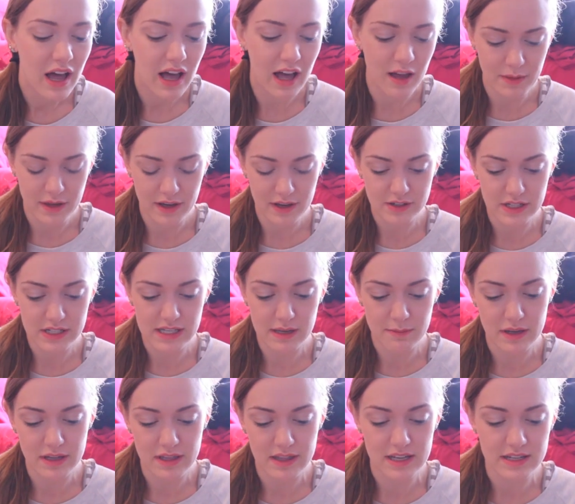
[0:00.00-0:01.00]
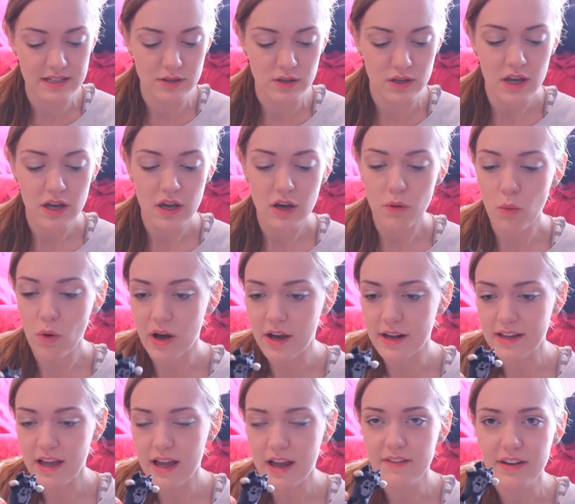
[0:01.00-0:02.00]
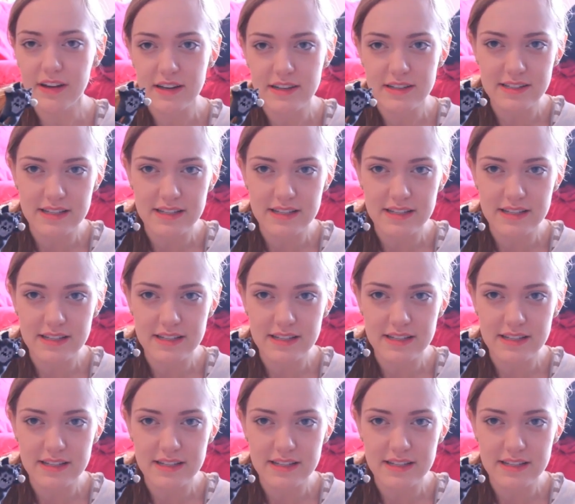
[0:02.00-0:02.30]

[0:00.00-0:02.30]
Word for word: Um, they also sent me this one, kind of like a